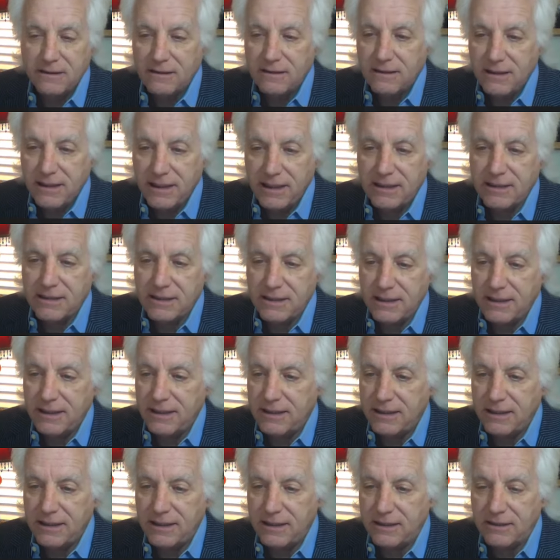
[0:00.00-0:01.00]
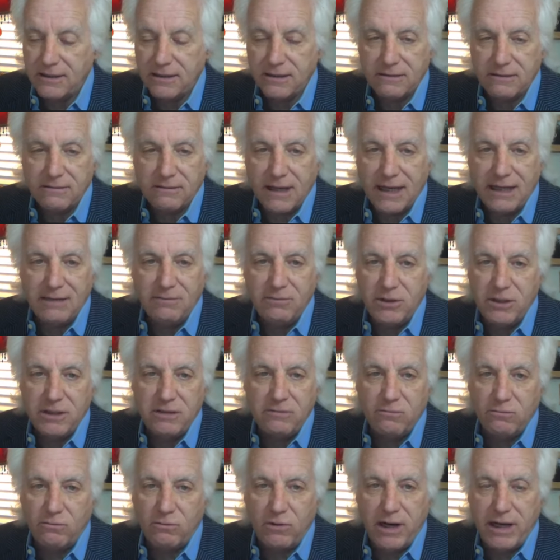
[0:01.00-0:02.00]
Yeah, TELO. I
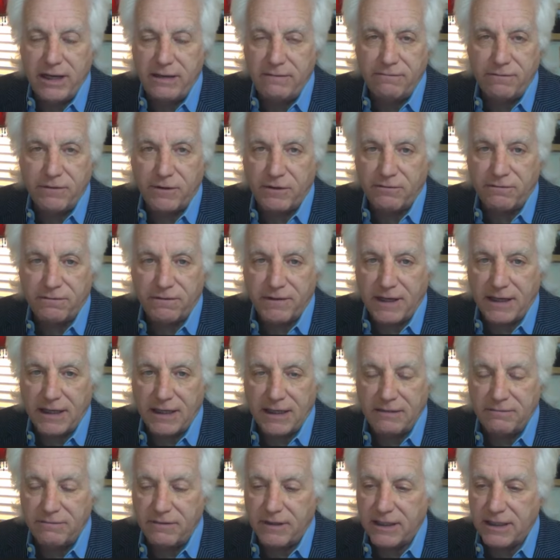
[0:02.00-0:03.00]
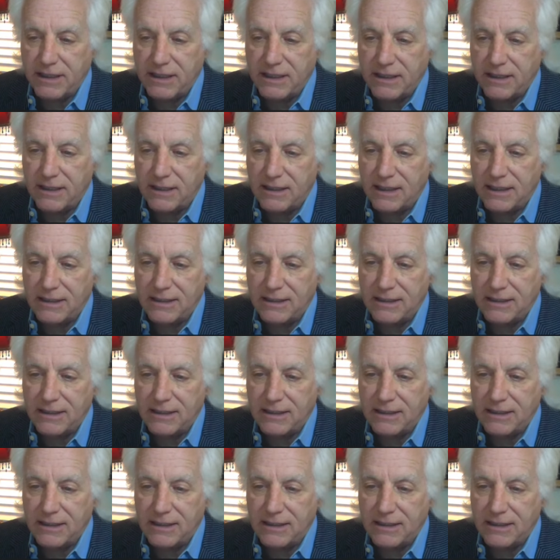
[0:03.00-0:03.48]
wouldn't wait for five again.